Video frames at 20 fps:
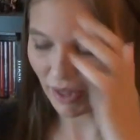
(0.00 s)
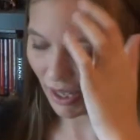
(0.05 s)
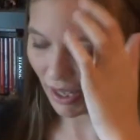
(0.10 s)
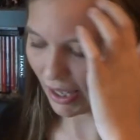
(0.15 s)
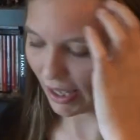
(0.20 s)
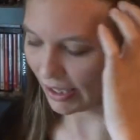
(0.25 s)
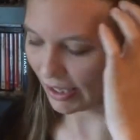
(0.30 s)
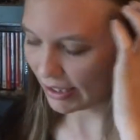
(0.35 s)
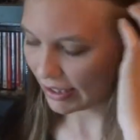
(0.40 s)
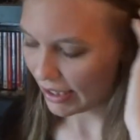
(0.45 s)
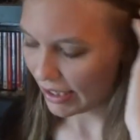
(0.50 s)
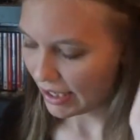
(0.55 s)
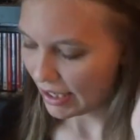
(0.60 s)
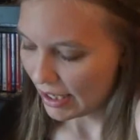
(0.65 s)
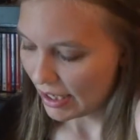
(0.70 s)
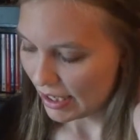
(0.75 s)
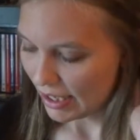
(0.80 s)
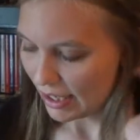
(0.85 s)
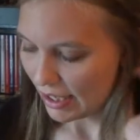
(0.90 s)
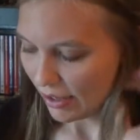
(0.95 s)
And
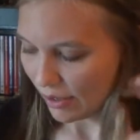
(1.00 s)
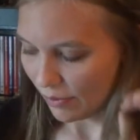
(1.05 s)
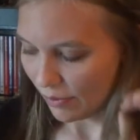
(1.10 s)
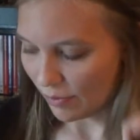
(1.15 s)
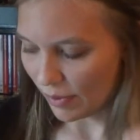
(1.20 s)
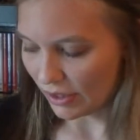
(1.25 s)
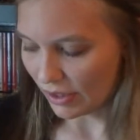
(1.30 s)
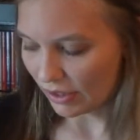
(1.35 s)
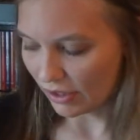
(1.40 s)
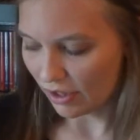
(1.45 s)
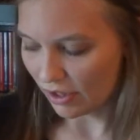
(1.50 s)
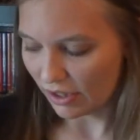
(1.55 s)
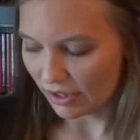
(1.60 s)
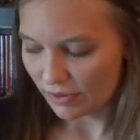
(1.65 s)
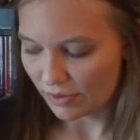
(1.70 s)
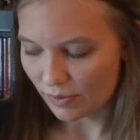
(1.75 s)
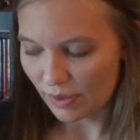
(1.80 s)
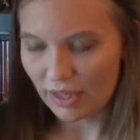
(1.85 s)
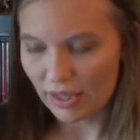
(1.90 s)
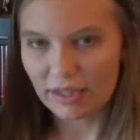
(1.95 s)
one god
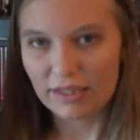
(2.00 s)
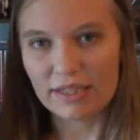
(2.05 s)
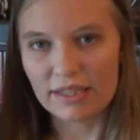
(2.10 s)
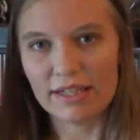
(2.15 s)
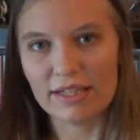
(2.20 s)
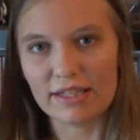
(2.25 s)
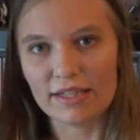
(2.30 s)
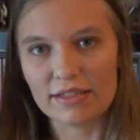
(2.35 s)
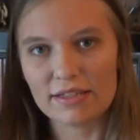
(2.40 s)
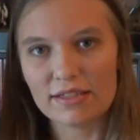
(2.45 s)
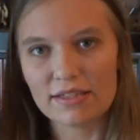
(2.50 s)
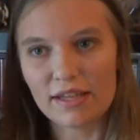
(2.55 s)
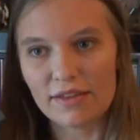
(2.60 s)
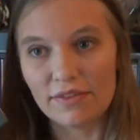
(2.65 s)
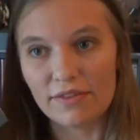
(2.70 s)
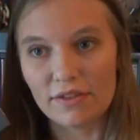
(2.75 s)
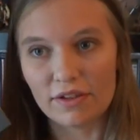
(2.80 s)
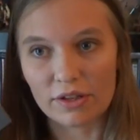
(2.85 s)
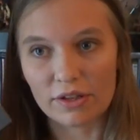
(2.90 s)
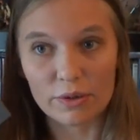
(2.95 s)
as well is
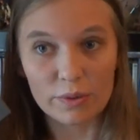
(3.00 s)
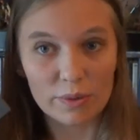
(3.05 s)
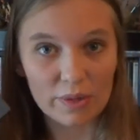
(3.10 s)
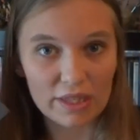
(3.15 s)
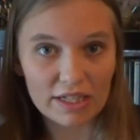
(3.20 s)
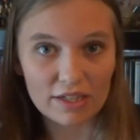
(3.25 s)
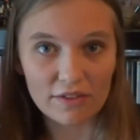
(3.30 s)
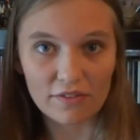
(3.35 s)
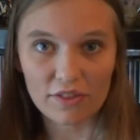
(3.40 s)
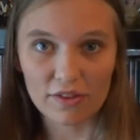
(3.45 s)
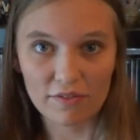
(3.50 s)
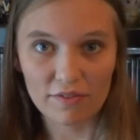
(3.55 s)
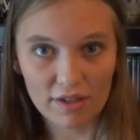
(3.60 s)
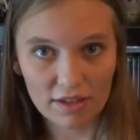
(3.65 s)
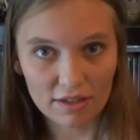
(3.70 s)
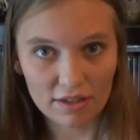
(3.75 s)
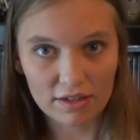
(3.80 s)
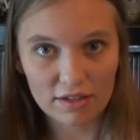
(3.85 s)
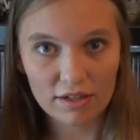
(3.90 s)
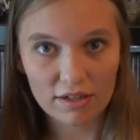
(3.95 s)
the Queen of the
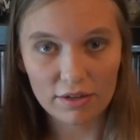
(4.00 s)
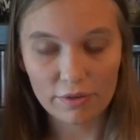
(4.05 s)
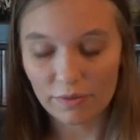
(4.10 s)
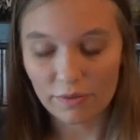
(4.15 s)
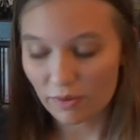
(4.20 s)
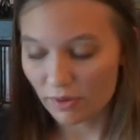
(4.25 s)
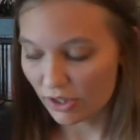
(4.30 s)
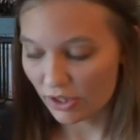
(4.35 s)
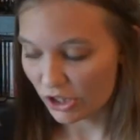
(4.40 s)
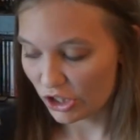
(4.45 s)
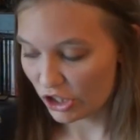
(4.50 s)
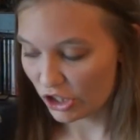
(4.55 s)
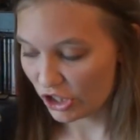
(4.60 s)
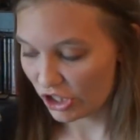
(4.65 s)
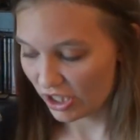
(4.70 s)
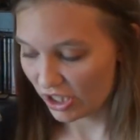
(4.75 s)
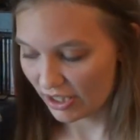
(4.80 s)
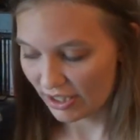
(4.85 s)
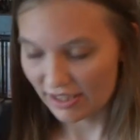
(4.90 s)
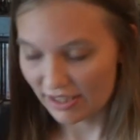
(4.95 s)
Valar,
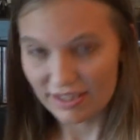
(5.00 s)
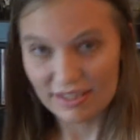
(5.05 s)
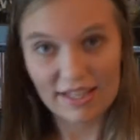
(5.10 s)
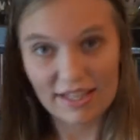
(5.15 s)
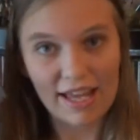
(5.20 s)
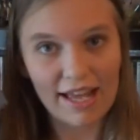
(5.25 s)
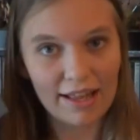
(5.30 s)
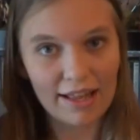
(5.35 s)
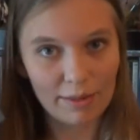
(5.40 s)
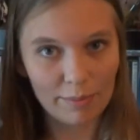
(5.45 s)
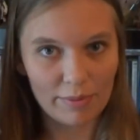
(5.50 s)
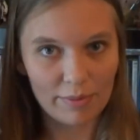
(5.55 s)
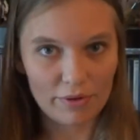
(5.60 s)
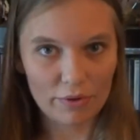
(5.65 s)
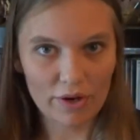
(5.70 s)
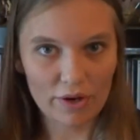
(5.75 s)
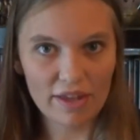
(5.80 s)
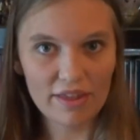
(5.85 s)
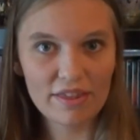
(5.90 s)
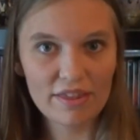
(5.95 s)
which is
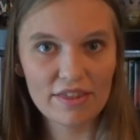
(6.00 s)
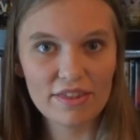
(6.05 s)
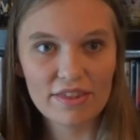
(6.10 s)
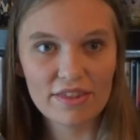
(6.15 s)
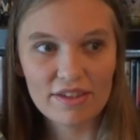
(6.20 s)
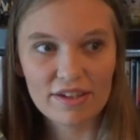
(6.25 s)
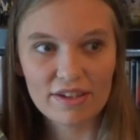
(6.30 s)
Elbereth.